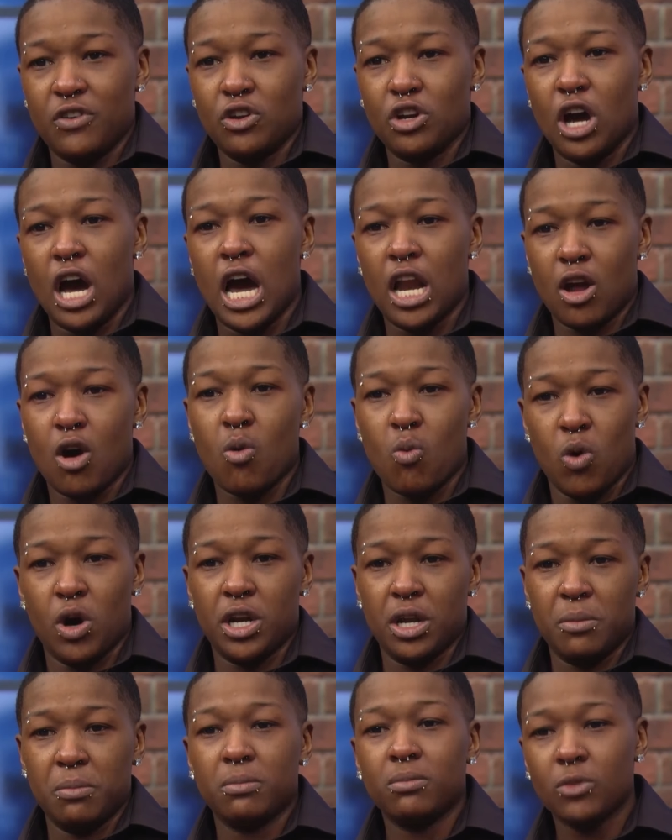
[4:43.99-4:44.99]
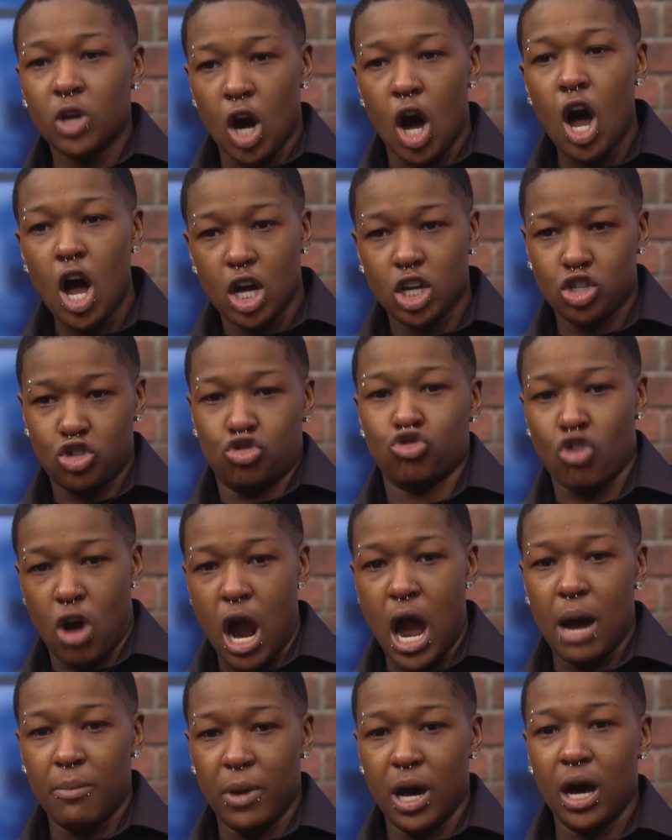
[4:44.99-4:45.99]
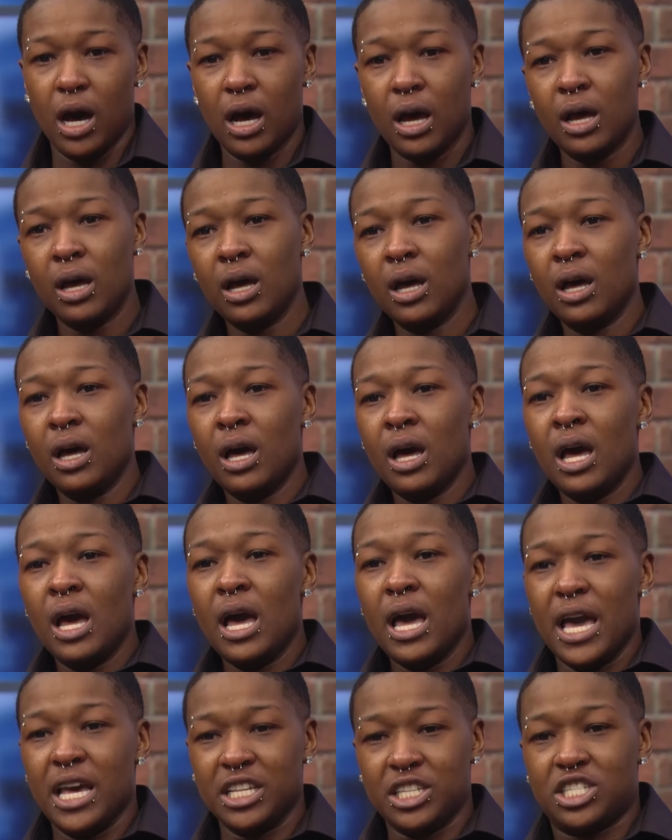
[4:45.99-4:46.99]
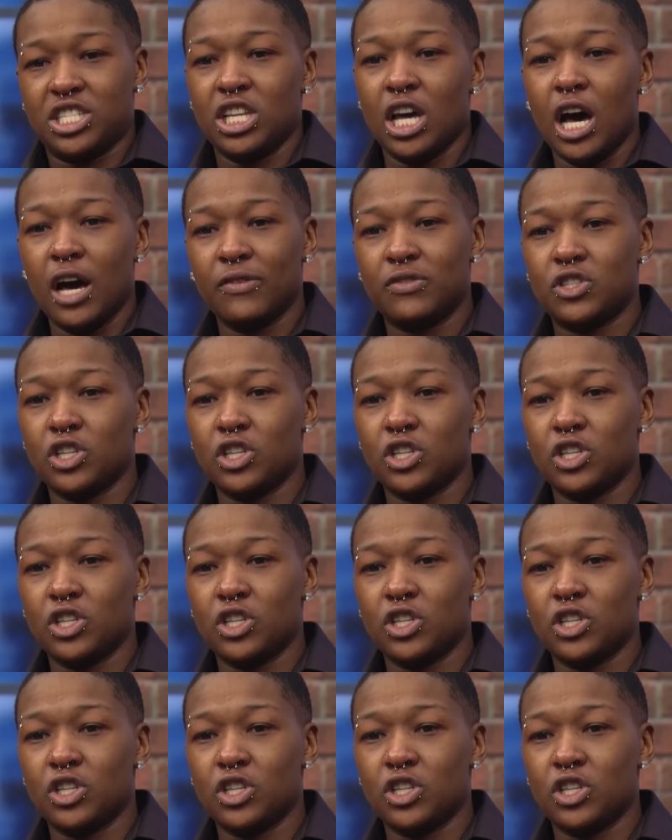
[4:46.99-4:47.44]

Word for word: You know I don't want to cause drama and stuff.